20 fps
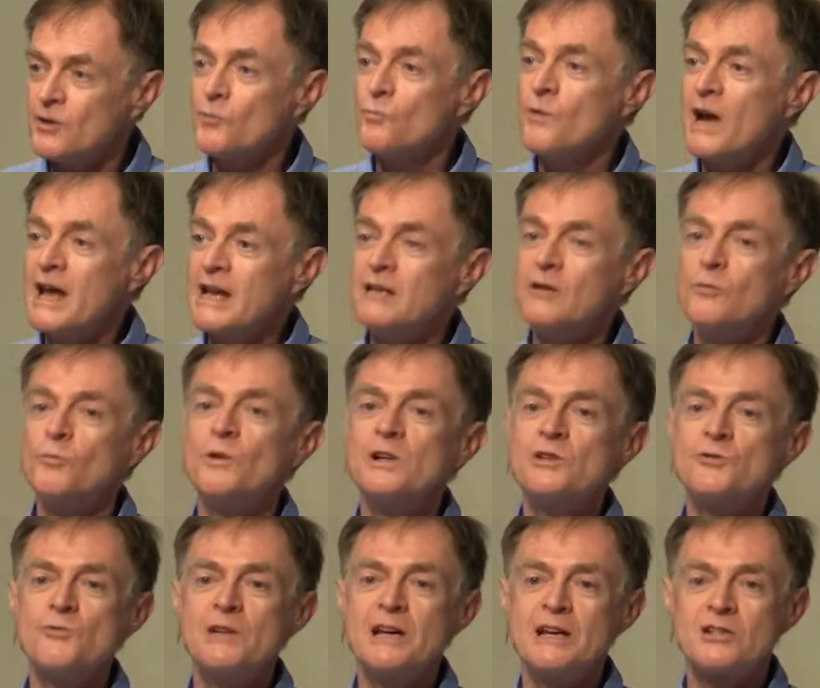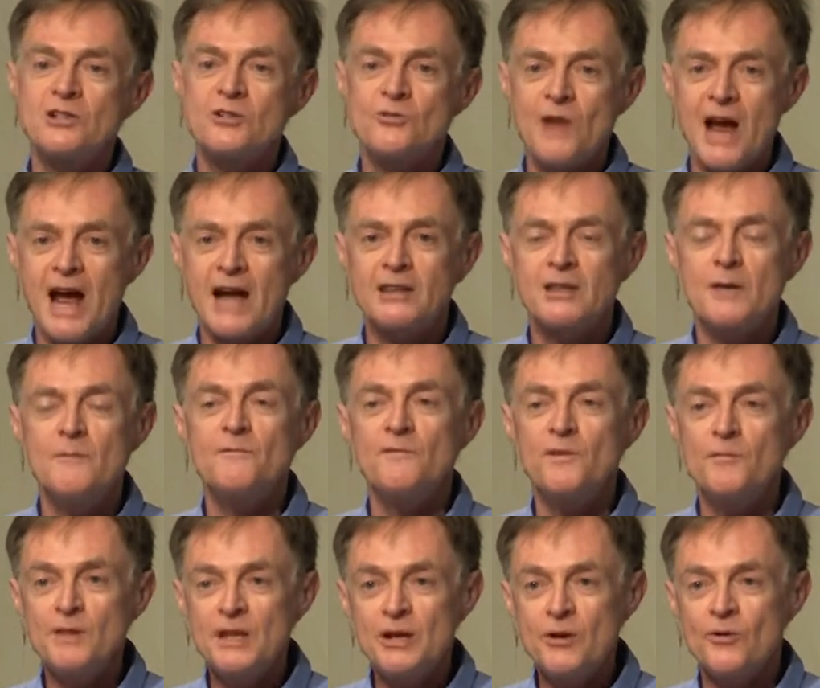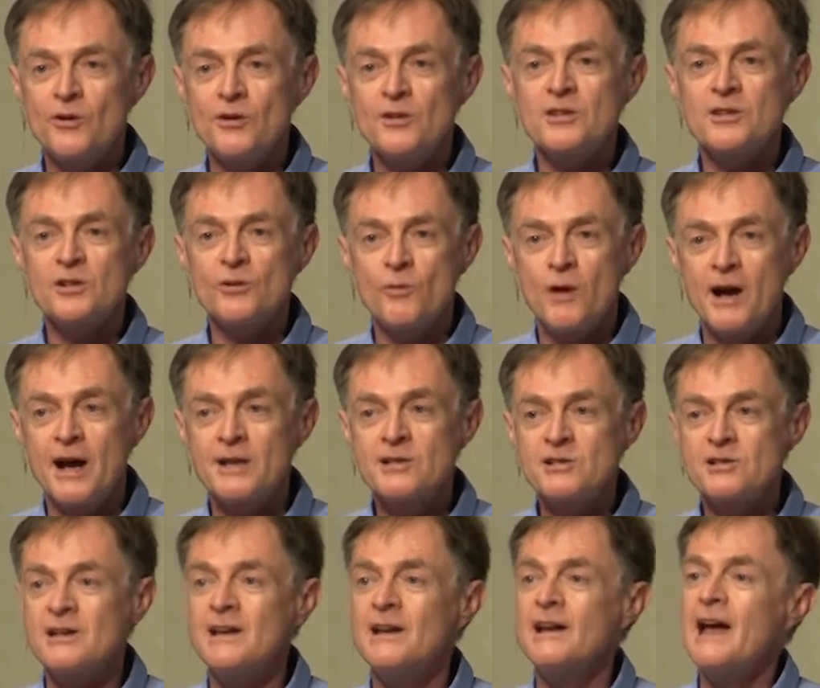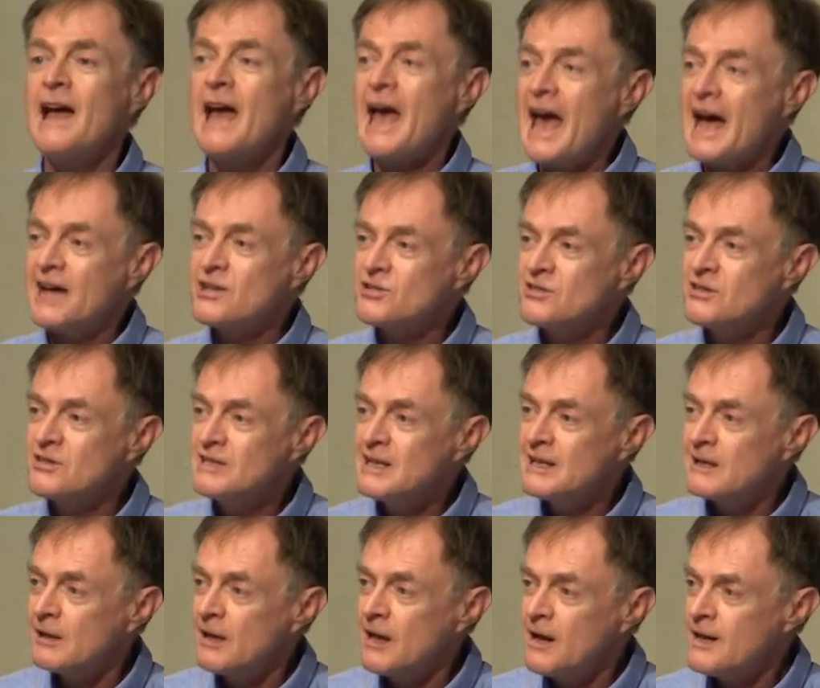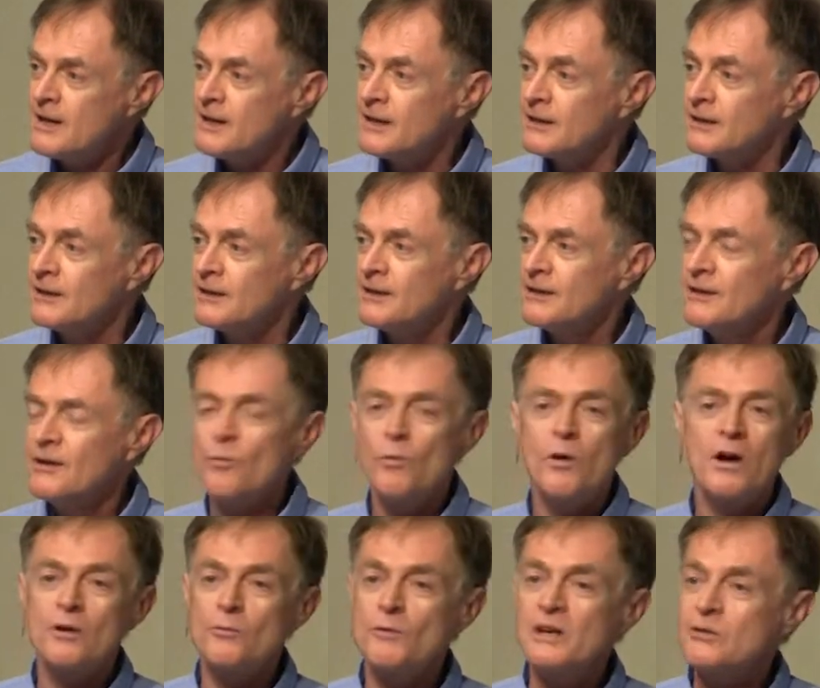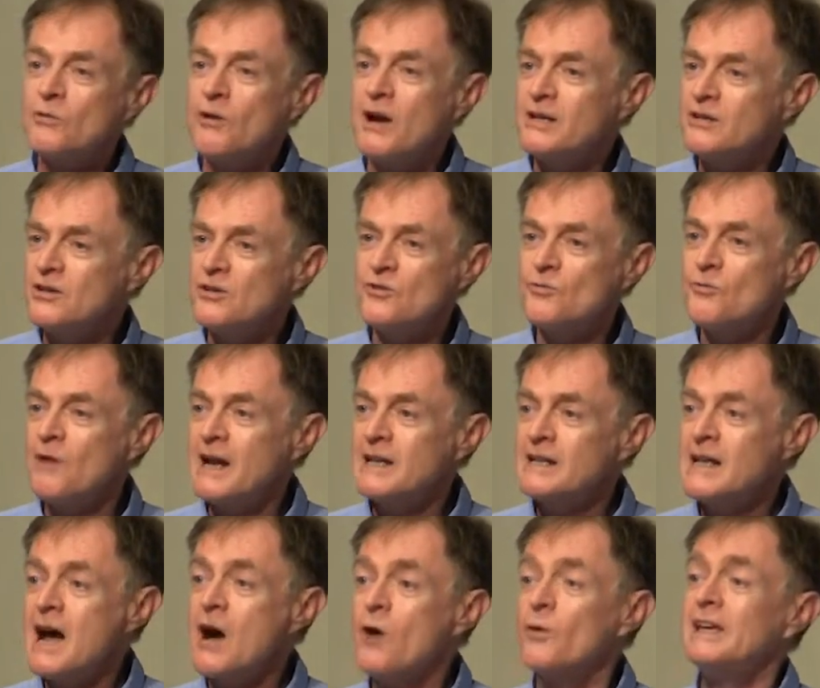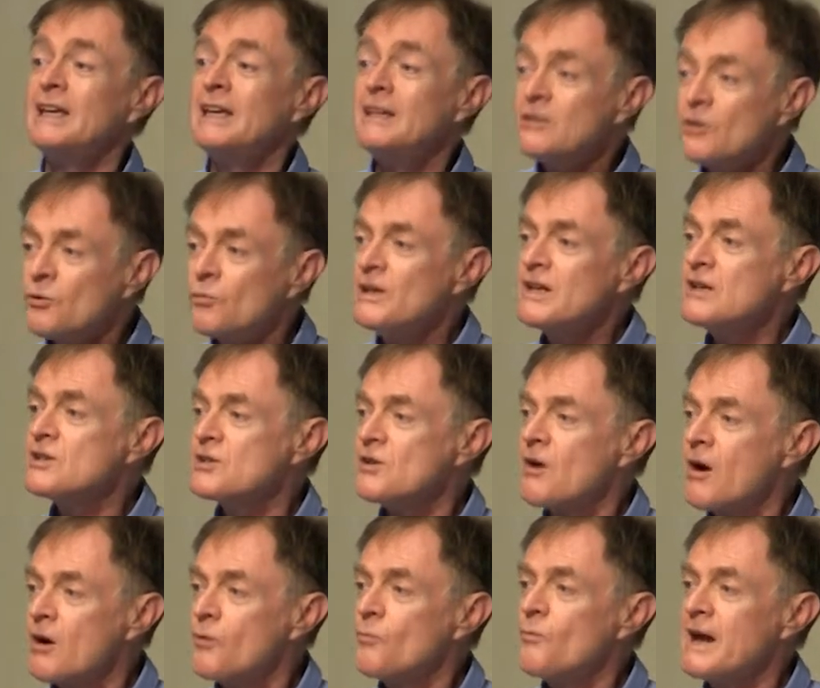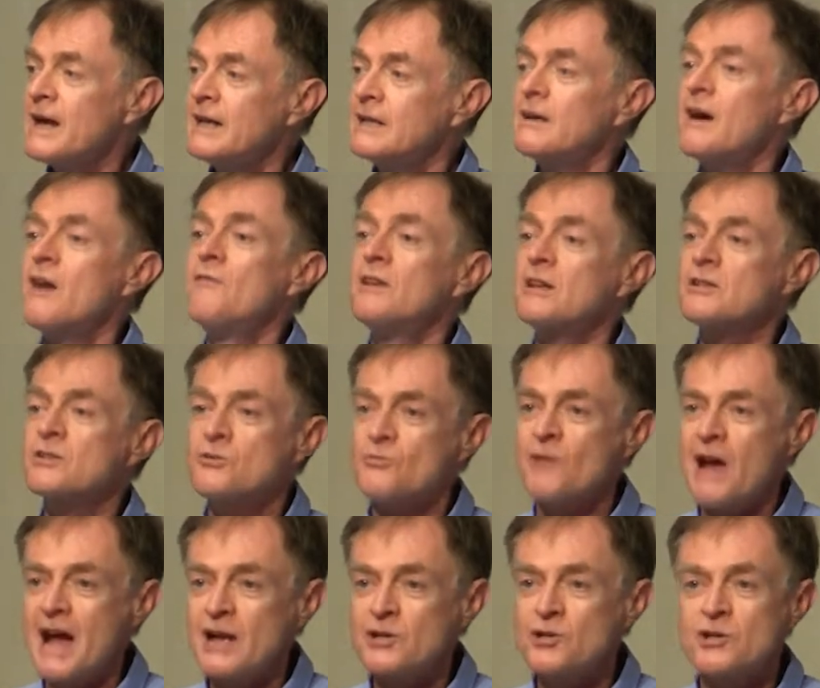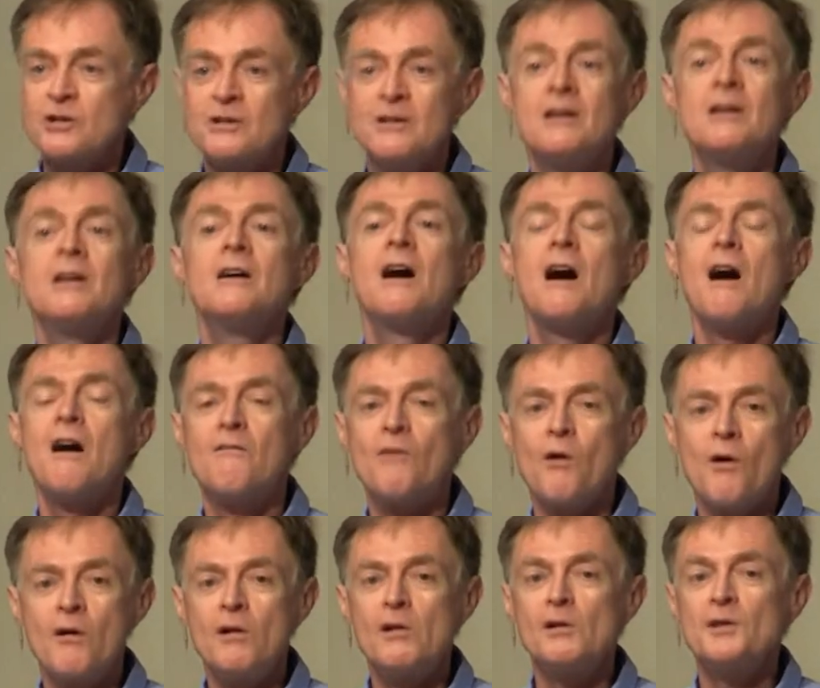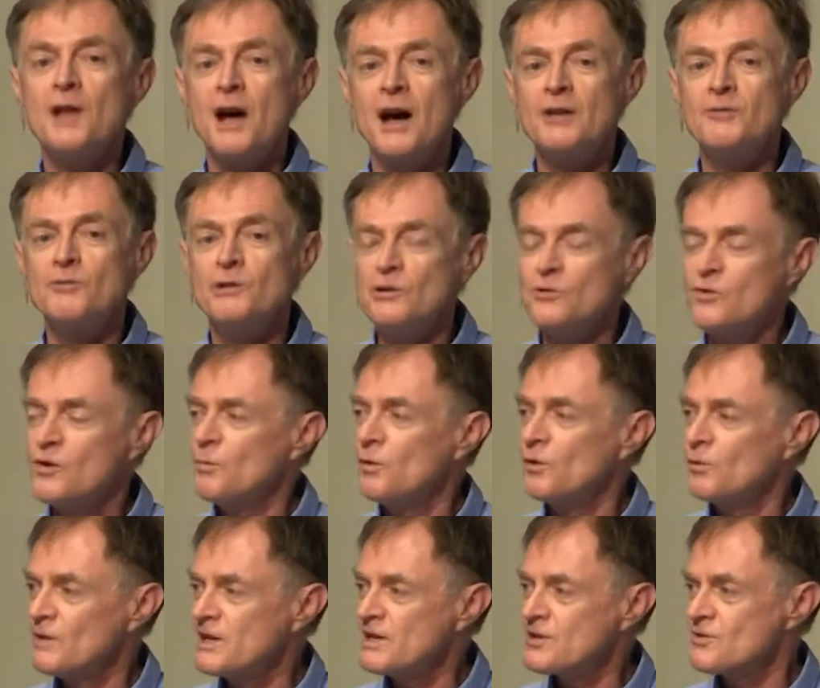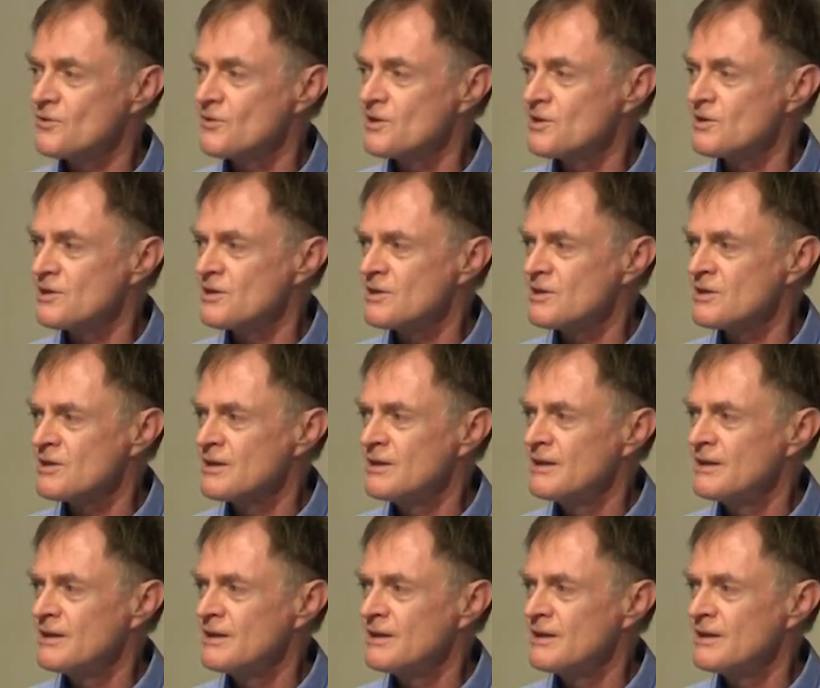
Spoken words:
The rate at which we extract them from the Earth's crust has to decline. What are we trying to do right now? Increase our rate of extraction of all non-renewable resources.